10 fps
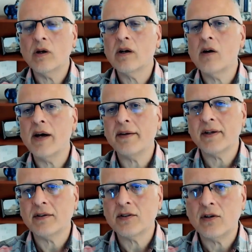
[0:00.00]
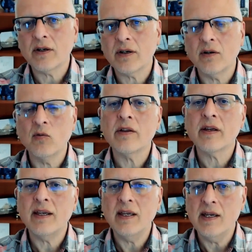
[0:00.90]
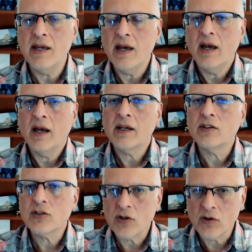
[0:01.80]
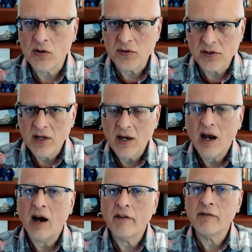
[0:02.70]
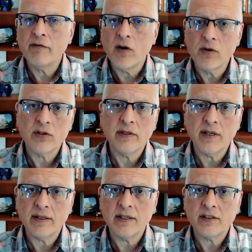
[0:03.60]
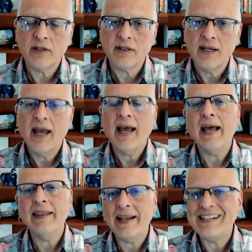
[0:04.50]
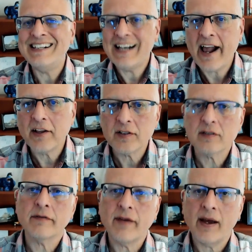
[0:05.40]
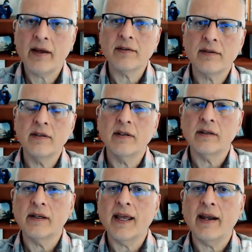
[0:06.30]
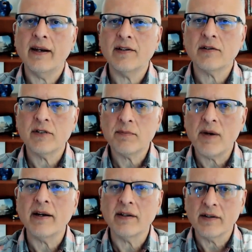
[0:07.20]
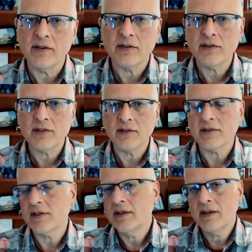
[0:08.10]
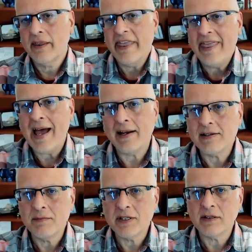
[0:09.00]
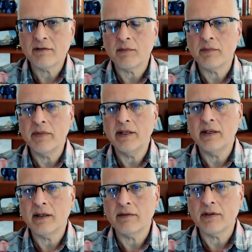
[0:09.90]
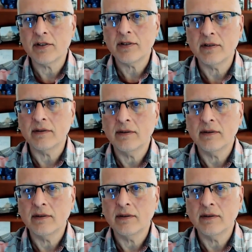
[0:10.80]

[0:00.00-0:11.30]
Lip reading: Go out there and talk, and what are the key concerns of the voters in that district, and then an analysis of how the candidates are responding to those concerns. That is missing from our media coverage too.